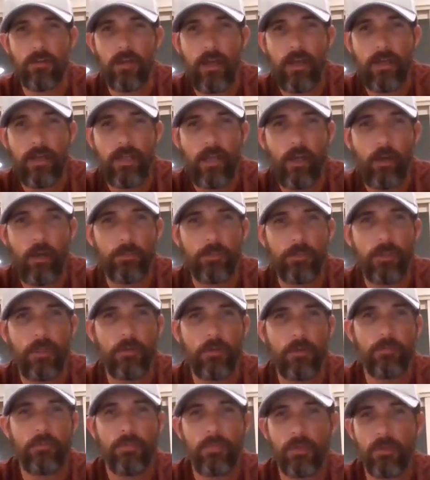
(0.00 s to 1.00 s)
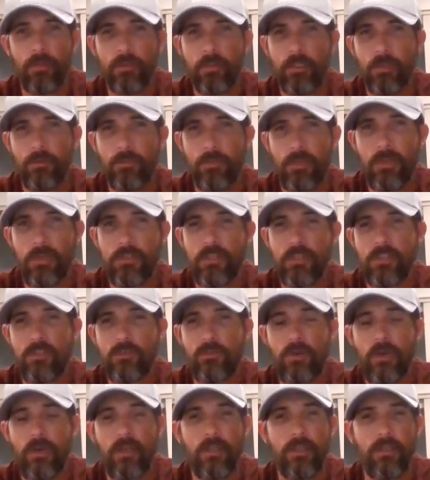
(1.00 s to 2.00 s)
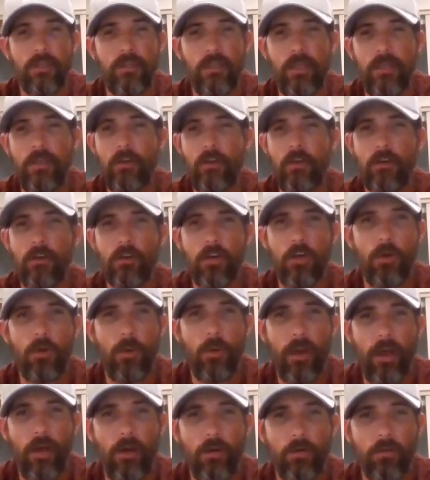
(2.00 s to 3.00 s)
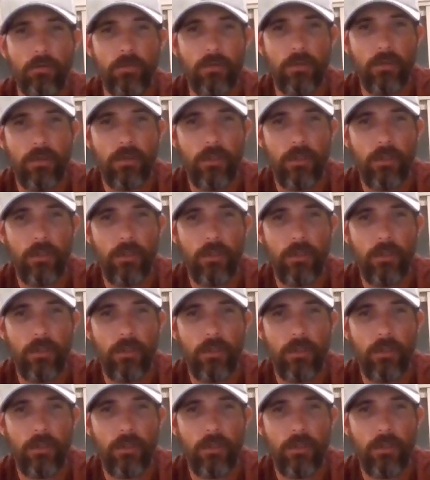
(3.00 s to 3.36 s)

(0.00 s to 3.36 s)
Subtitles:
I help them build business credit, and they all go out